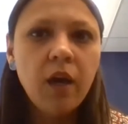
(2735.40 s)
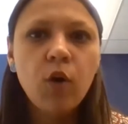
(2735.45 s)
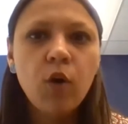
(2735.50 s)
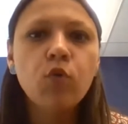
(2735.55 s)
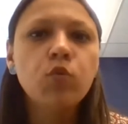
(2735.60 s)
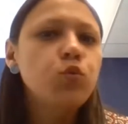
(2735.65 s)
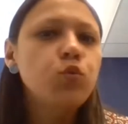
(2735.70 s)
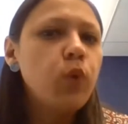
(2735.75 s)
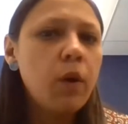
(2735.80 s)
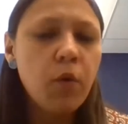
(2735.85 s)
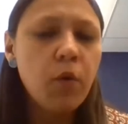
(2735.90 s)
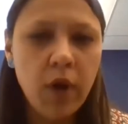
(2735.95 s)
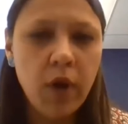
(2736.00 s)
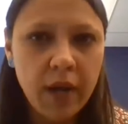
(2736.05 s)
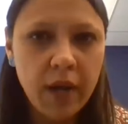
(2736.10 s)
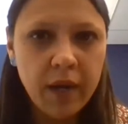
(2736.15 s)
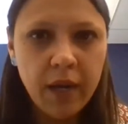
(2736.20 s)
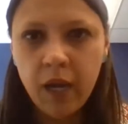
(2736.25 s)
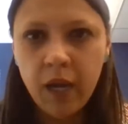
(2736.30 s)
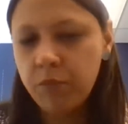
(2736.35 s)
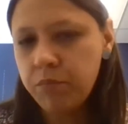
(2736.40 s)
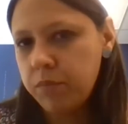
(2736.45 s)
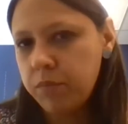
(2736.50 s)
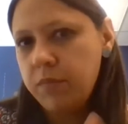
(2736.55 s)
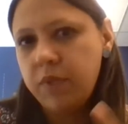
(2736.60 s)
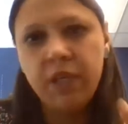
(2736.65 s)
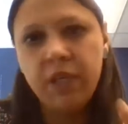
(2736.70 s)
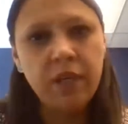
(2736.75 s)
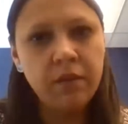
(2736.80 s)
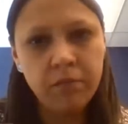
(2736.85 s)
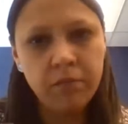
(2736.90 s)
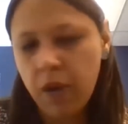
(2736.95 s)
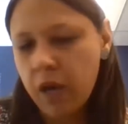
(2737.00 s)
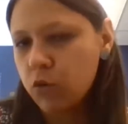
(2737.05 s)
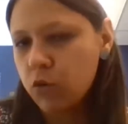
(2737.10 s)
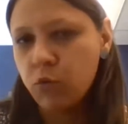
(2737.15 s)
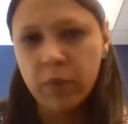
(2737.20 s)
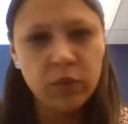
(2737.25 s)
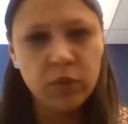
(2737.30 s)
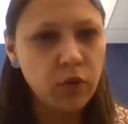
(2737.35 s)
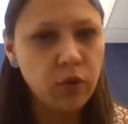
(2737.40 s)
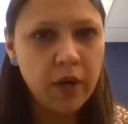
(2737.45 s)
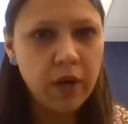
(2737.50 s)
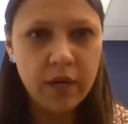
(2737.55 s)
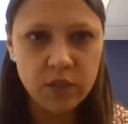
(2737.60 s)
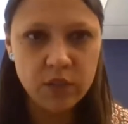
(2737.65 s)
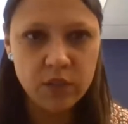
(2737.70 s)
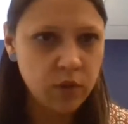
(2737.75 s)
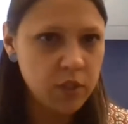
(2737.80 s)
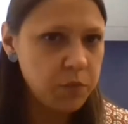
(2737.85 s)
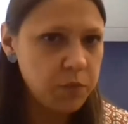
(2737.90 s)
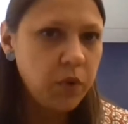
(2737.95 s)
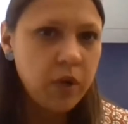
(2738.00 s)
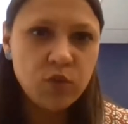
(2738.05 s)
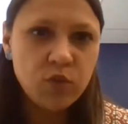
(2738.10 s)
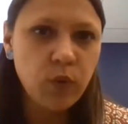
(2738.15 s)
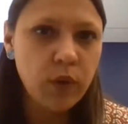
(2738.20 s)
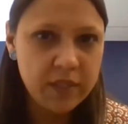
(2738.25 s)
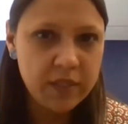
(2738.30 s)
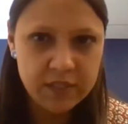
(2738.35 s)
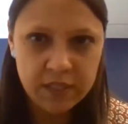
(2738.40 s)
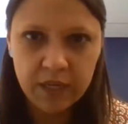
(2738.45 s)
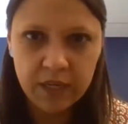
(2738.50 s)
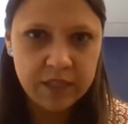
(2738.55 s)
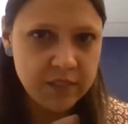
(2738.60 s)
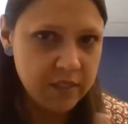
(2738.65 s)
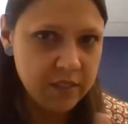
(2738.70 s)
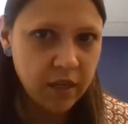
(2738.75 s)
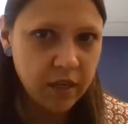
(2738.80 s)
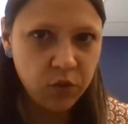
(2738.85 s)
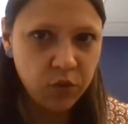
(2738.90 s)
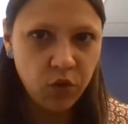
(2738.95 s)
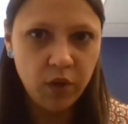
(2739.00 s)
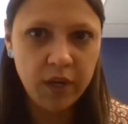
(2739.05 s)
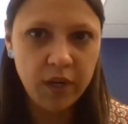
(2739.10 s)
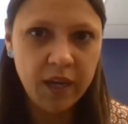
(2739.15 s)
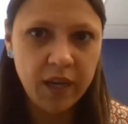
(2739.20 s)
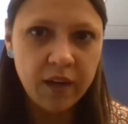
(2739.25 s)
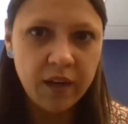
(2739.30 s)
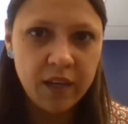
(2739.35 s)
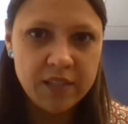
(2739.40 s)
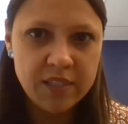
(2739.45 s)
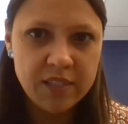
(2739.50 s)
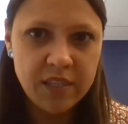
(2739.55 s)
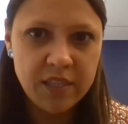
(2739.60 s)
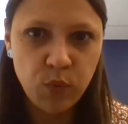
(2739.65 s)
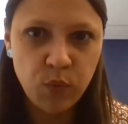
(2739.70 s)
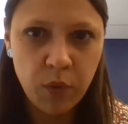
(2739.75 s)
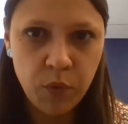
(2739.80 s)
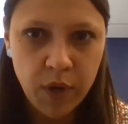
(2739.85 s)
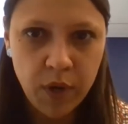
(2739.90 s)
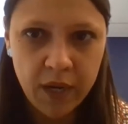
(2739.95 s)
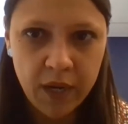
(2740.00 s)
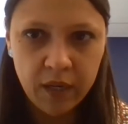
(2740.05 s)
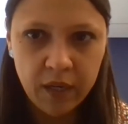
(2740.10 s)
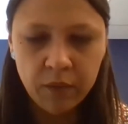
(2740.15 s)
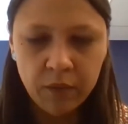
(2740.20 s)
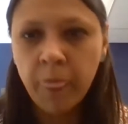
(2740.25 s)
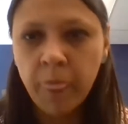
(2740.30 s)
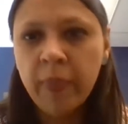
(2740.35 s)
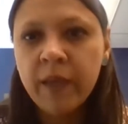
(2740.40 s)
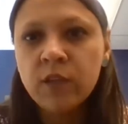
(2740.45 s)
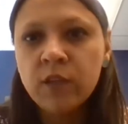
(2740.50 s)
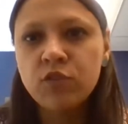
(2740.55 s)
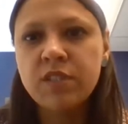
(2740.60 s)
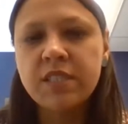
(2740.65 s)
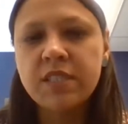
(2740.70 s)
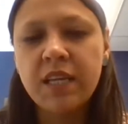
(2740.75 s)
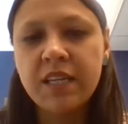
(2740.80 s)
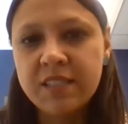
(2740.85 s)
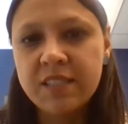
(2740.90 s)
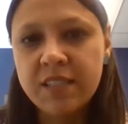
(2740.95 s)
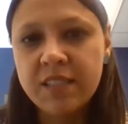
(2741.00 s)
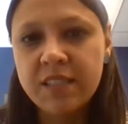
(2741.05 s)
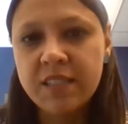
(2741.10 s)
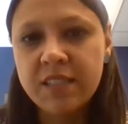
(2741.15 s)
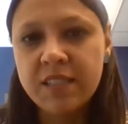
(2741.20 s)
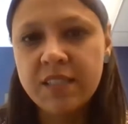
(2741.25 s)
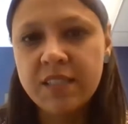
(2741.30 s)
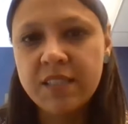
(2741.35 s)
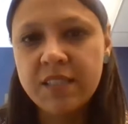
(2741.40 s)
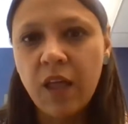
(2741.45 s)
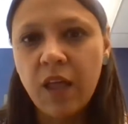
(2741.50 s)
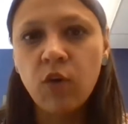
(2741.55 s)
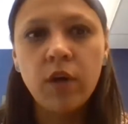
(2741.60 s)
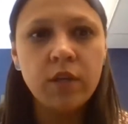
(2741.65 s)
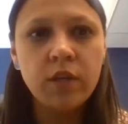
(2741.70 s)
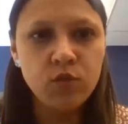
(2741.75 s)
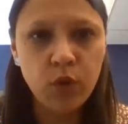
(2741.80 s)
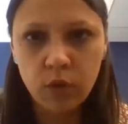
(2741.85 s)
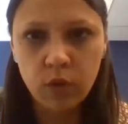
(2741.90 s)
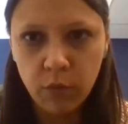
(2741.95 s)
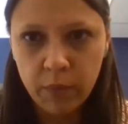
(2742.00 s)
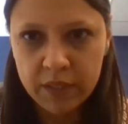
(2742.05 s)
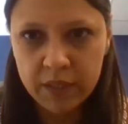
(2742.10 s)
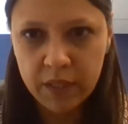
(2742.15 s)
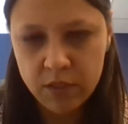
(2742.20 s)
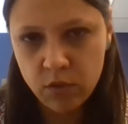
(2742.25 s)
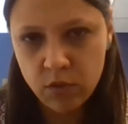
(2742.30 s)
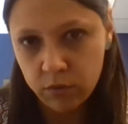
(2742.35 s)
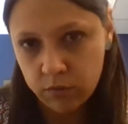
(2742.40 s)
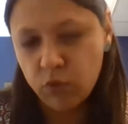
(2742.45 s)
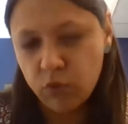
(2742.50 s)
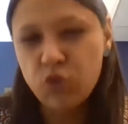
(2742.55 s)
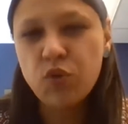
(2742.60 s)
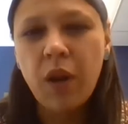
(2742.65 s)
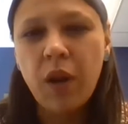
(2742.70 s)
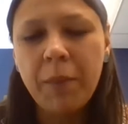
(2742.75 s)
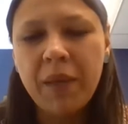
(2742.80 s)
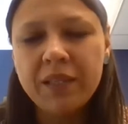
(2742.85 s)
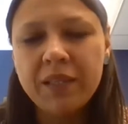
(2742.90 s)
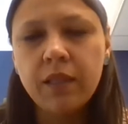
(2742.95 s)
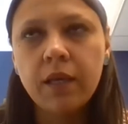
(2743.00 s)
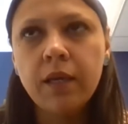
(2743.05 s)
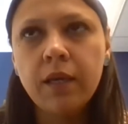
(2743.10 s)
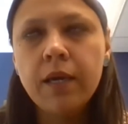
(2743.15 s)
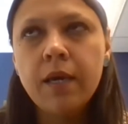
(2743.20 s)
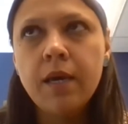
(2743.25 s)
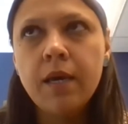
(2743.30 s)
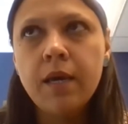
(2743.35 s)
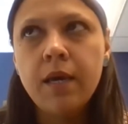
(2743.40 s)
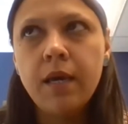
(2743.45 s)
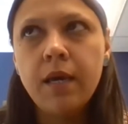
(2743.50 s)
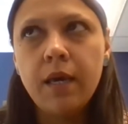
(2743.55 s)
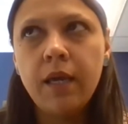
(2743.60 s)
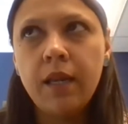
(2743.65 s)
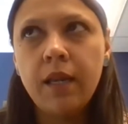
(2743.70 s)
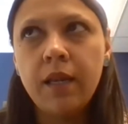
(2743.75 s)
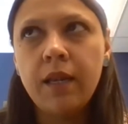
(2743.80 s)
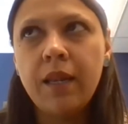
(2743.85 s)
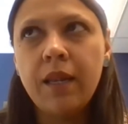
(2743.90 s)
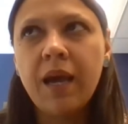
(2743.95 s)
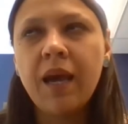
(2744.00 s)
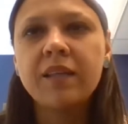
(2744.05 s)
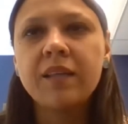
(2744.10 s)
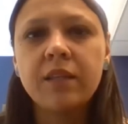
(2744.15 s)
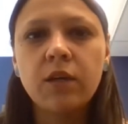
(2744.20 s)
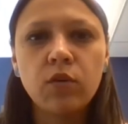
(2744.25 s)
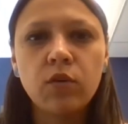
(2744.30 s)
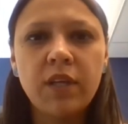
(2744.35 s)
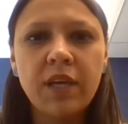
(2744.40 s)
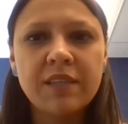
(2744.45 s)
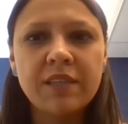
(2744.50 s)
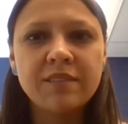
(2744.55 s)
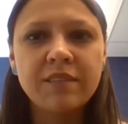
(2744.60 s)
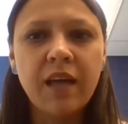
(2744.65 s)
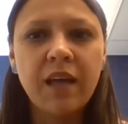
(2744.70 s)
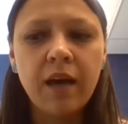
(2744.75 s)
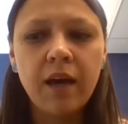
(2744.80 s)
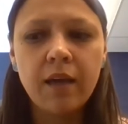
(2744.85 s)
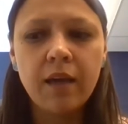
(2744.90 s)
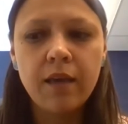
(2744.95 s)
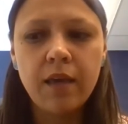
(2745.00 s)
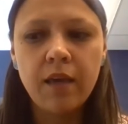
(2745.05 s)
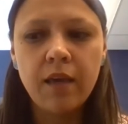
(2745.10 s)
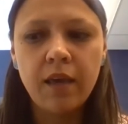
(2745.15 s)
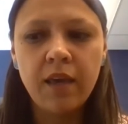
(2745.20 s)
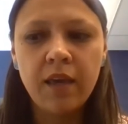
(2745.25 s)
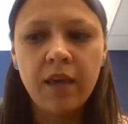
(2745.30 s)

to create a new channel. And these are the reasons why it was necessary to create that new channel. So this, in its